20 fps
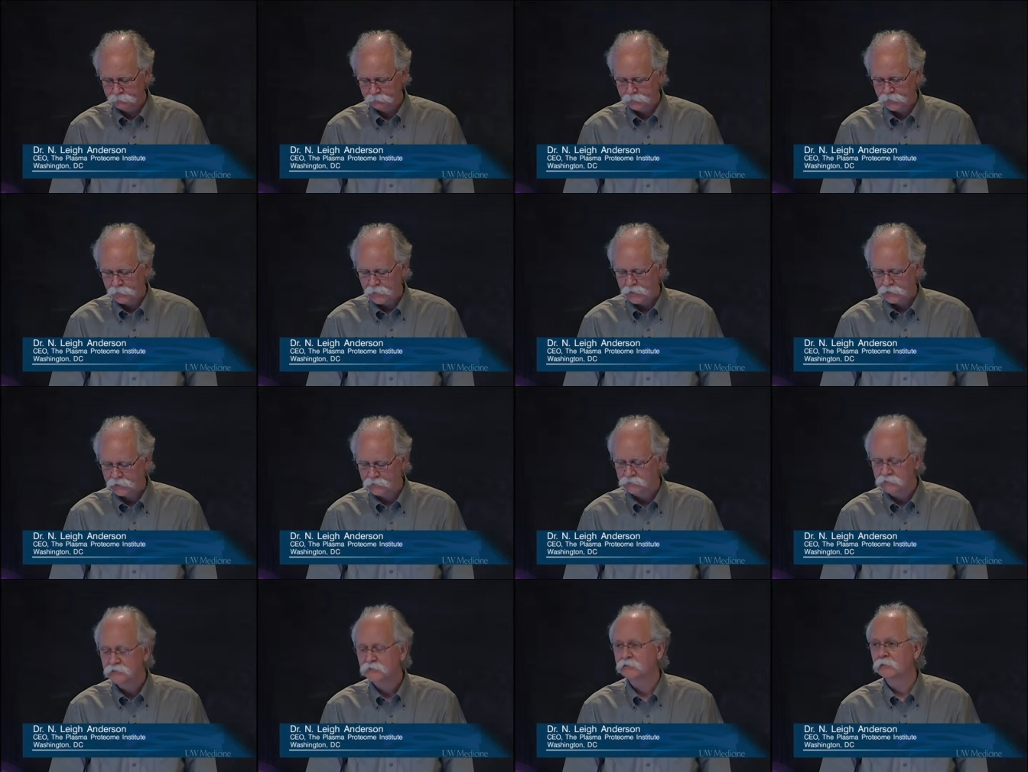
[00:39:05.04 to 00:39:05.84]
And that
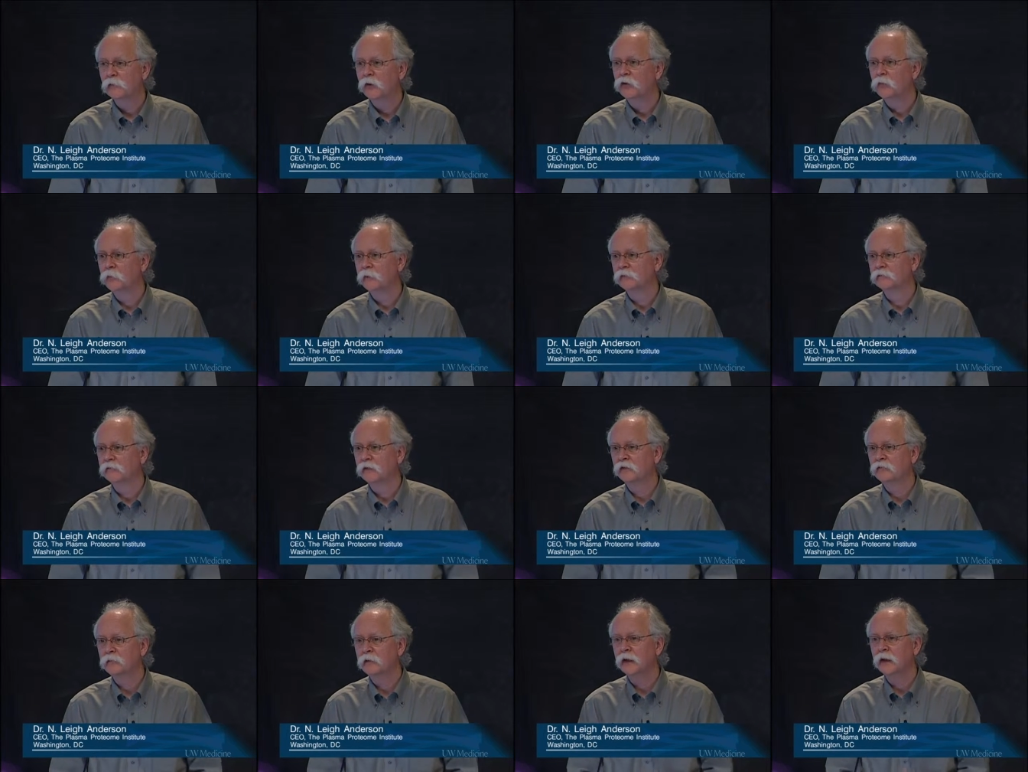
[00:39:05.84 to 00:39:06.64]
gives us some hope of,
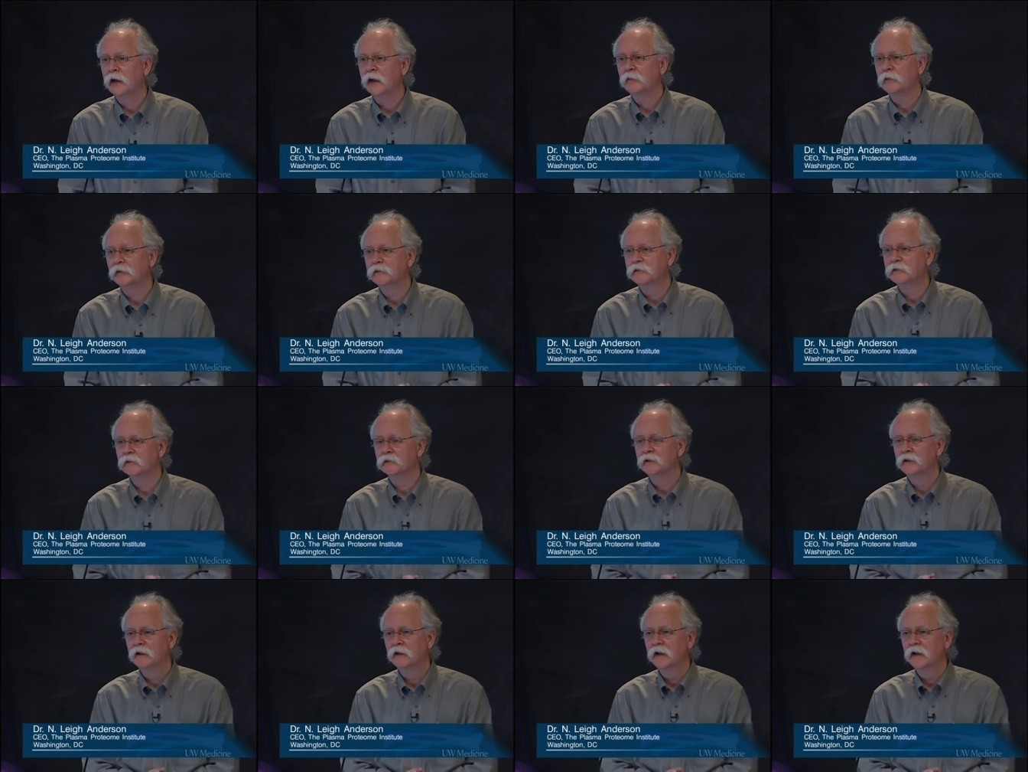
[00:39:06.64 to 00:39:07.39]
of being able to,